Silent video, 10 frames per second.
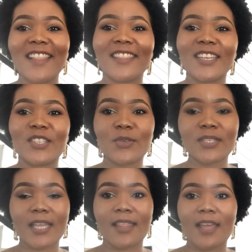they do
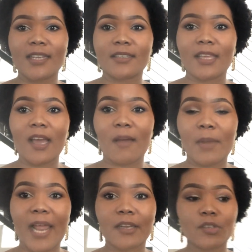say that they are
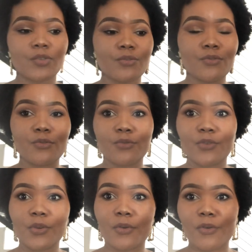planning to,
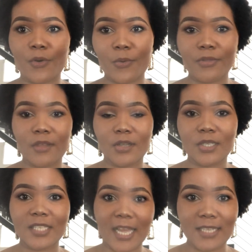you know, grow the
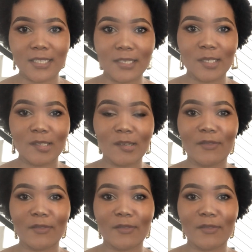sizes,